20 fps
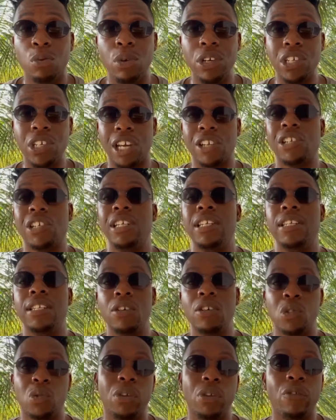which actually
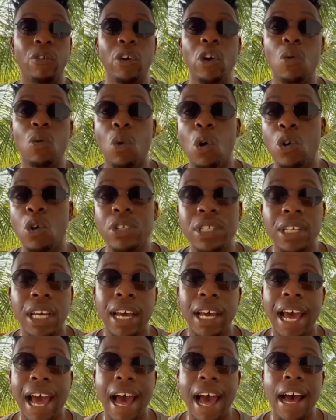deals with real-world
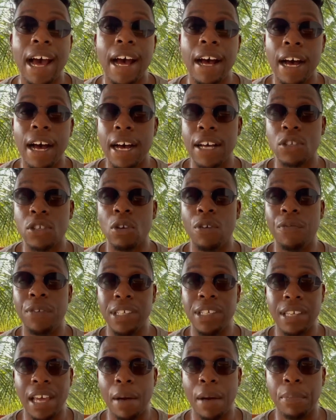uh, uh, sort of
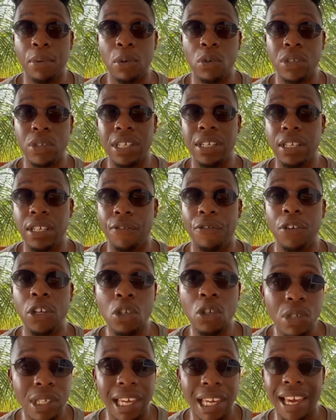examples in different
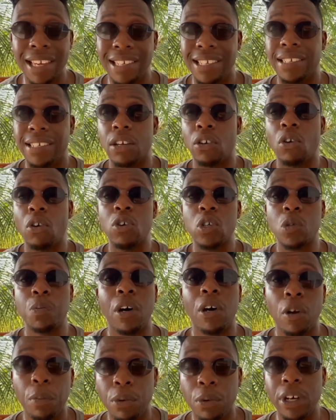use cases across
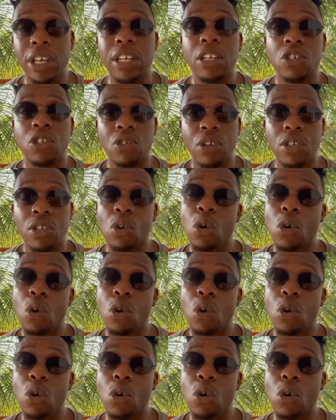multiple industries.